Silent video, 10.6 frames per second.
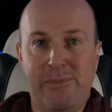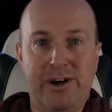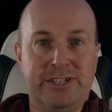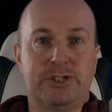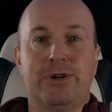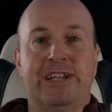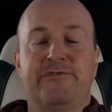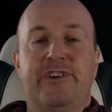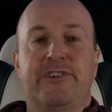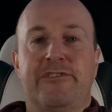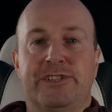Mine just
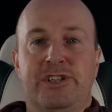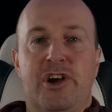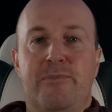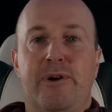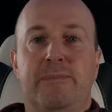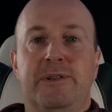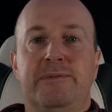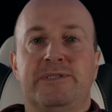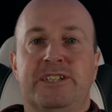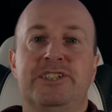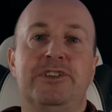transferred across no
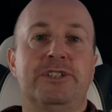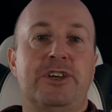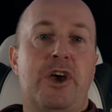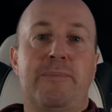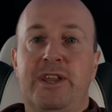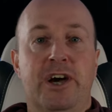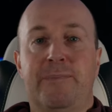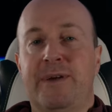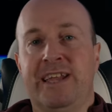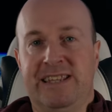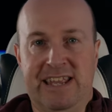problems. As soon as I opened it up,
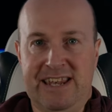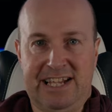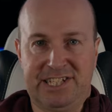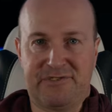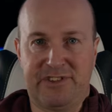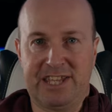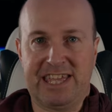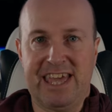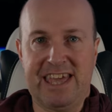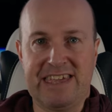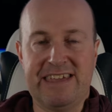it didn't ask for the
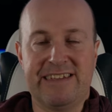key.